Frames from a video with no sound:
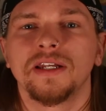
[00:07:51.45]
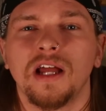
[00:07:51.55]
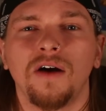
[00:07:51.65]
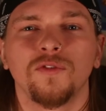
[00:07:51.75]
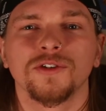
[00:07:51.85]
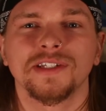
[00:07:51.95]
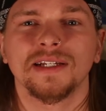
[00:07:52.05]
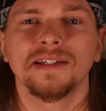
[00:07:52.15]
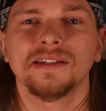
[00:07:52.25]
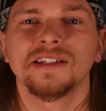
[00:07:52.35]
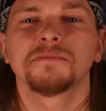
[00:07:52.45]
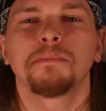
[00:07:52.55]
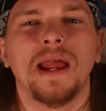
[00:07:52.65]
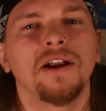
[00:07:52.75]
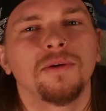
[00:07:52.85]
a novel sickness is
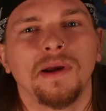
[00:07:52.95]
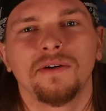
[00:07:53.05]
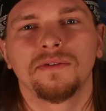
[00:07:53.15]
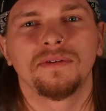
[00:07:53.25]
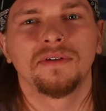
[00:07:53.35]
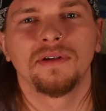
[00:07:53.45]
paramount.